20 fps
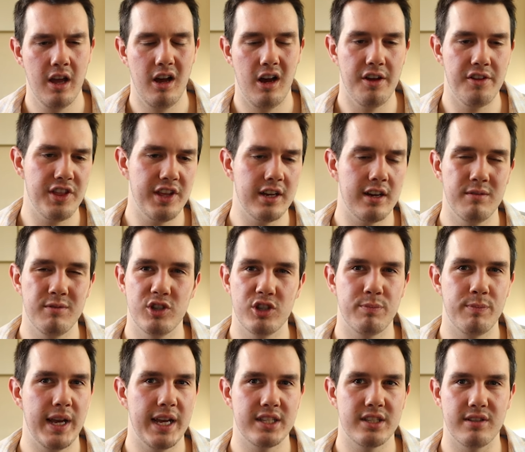I think I'm
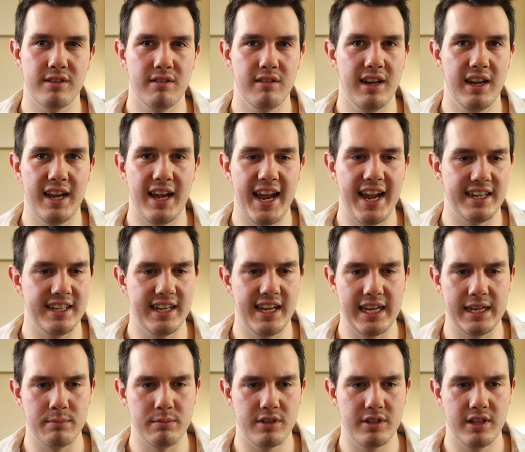just better at end
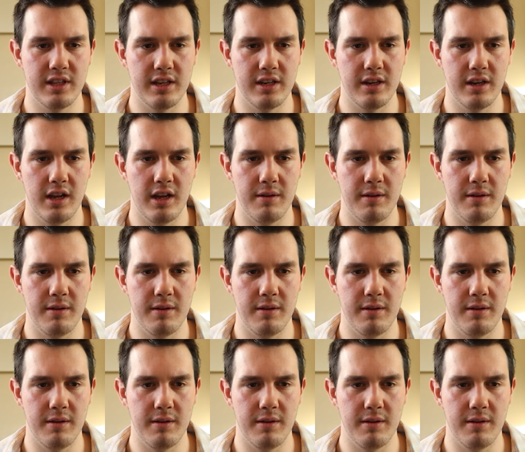games than